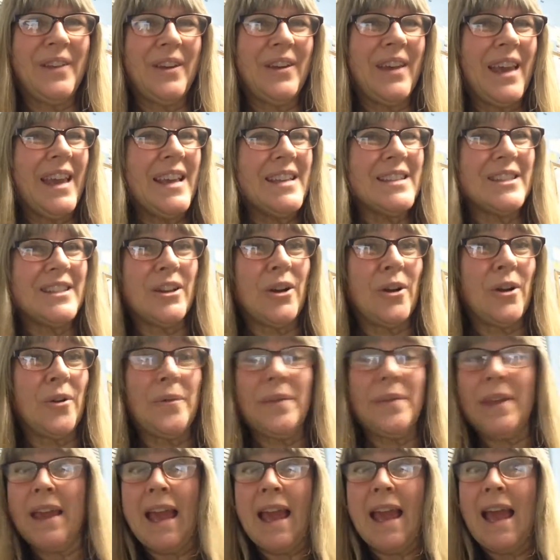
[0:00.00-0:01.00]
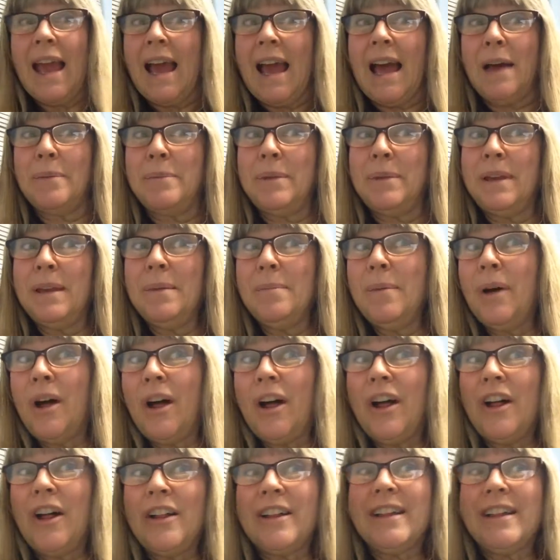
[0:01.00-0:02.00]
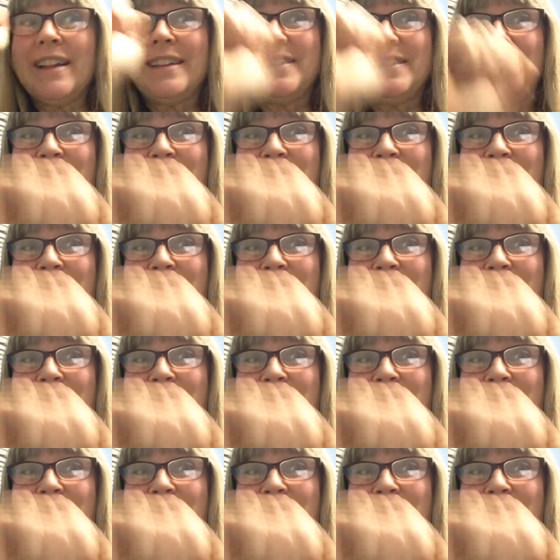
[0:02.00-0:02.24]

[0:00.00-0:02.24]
Okay, so happy Imbolc!